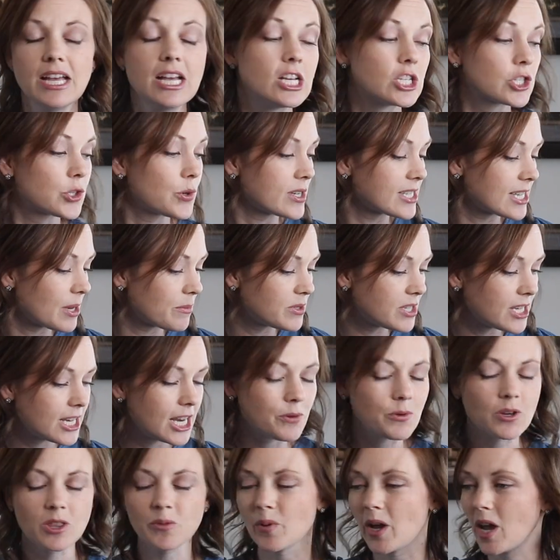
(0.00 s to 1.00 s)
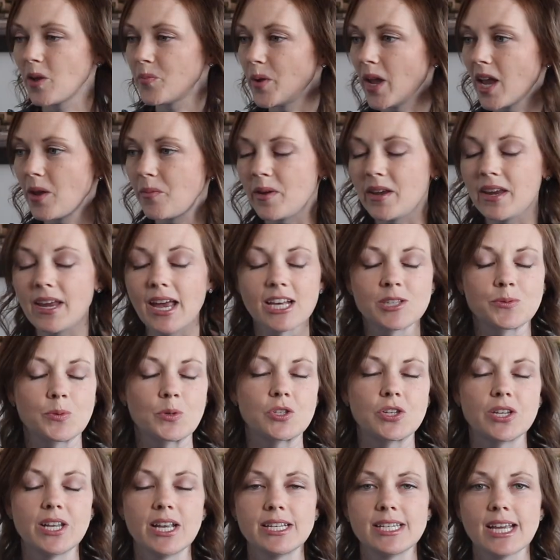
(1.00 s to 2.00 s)
So as I'm sitting with my baby, as we're
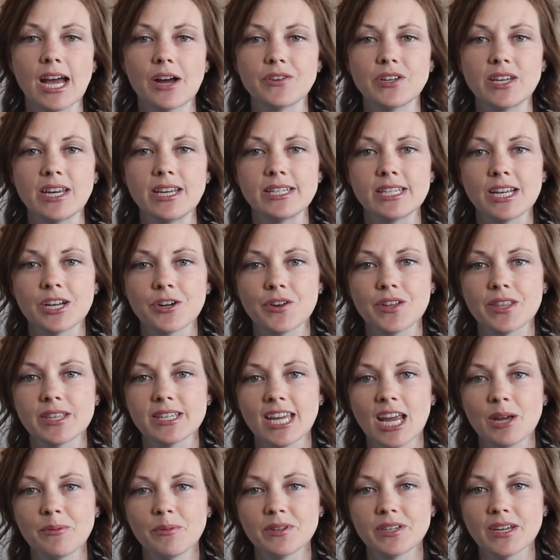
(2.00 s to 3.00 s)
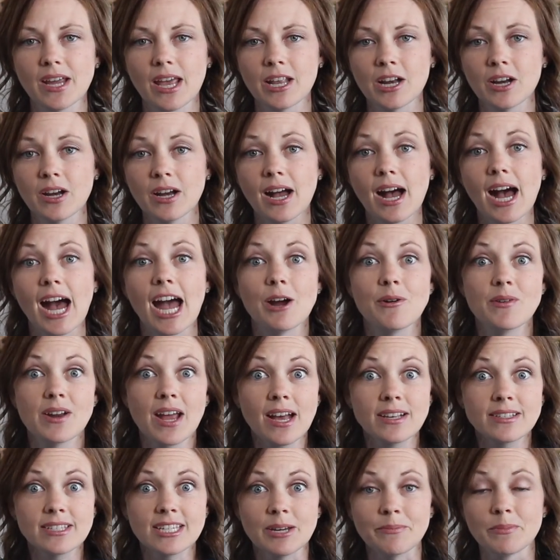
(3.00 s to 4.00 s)
sitting down to eat dinner at the table together, I would
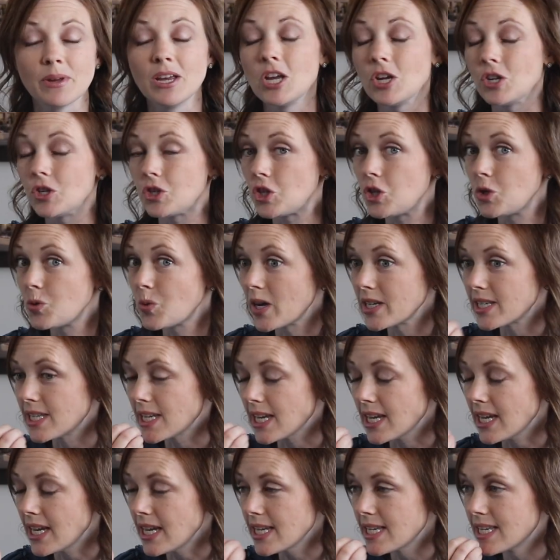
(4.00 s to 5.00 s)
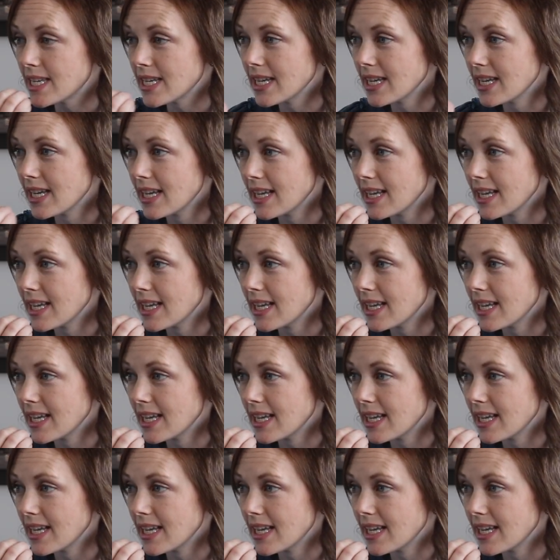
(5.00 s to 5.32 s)
ask him, do you want to eat?